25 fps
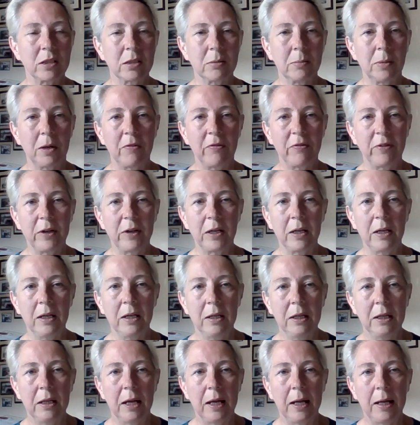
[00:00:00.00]
to come off it
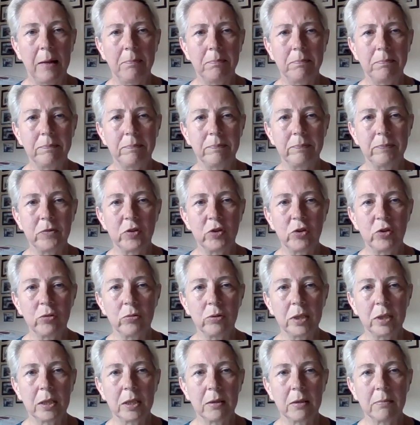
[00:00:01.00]

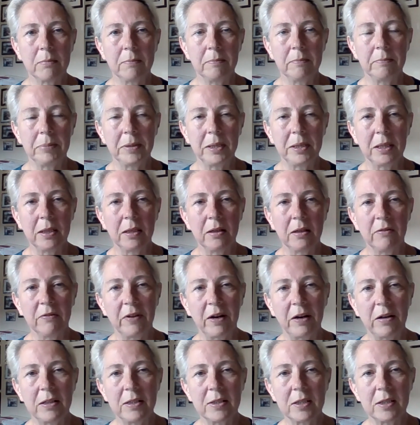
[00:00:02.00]
during being in a
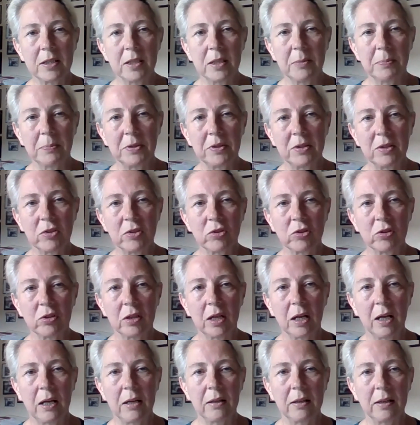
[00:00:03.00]
very senior position
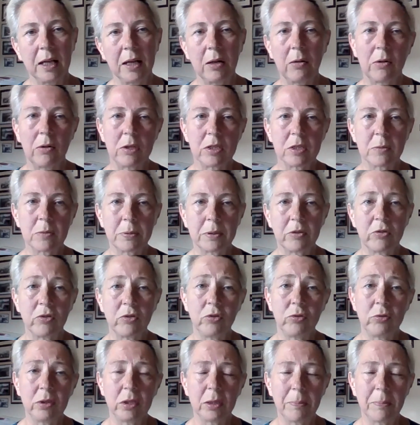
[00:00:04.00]
at our hospital
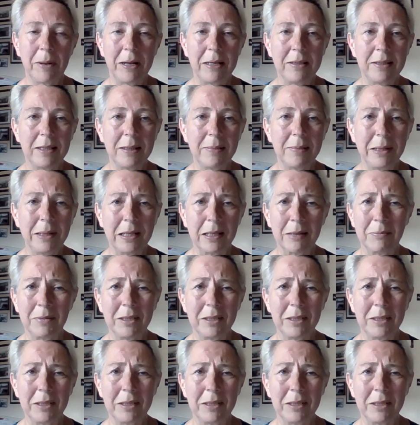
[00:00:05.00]
during the pandemic.